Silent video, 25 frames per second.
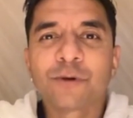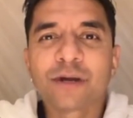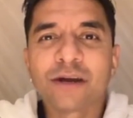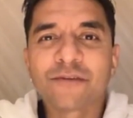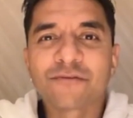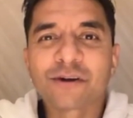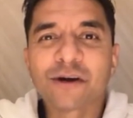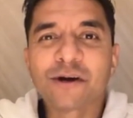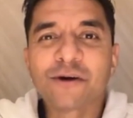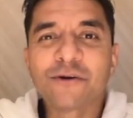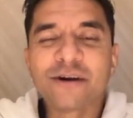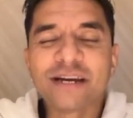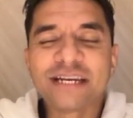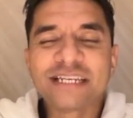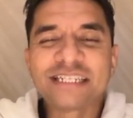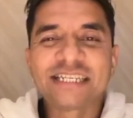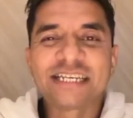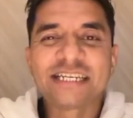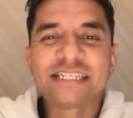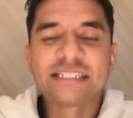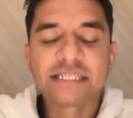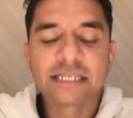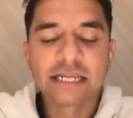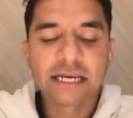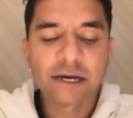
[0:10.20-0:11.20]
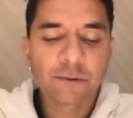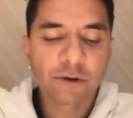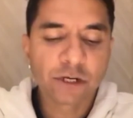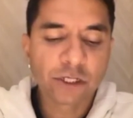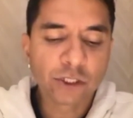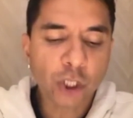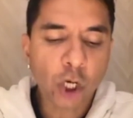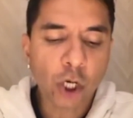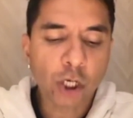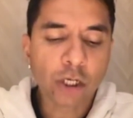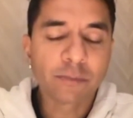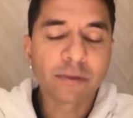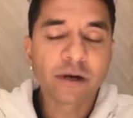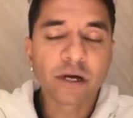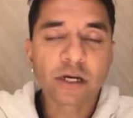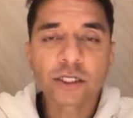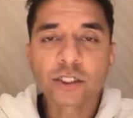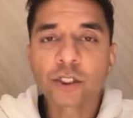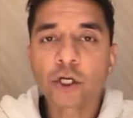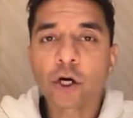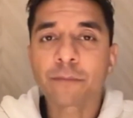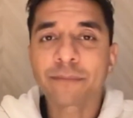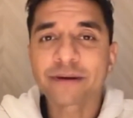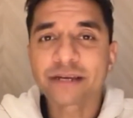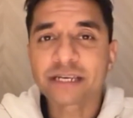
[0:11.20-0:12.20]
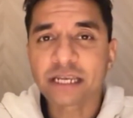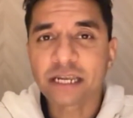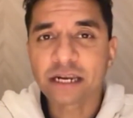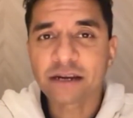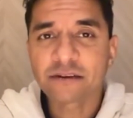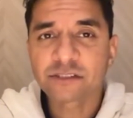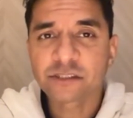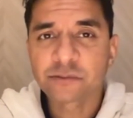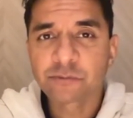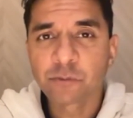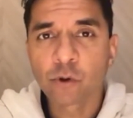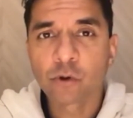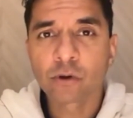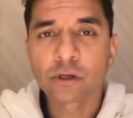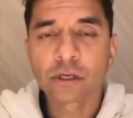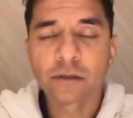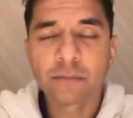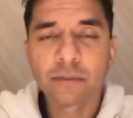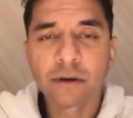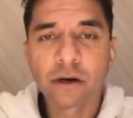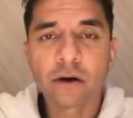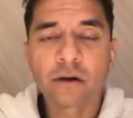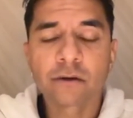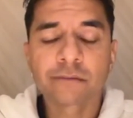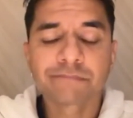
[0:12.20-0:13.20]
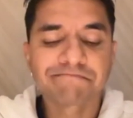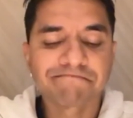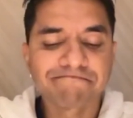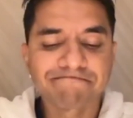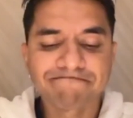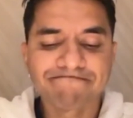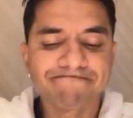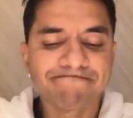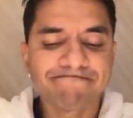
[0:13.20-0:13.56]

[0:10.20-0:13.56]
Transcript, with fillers: you're having a great day. Today I want to talk about a topic that I've spoken about